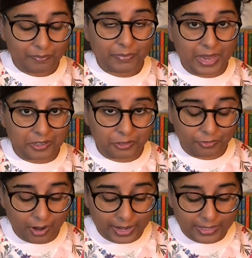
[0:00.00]
That's
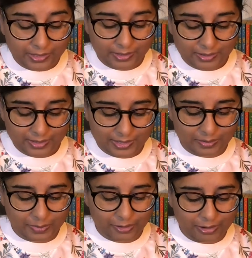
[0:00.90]
right,
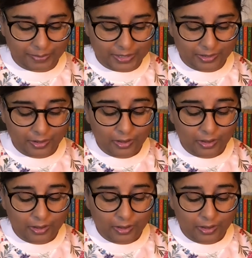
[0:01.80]
said Big Rabbit.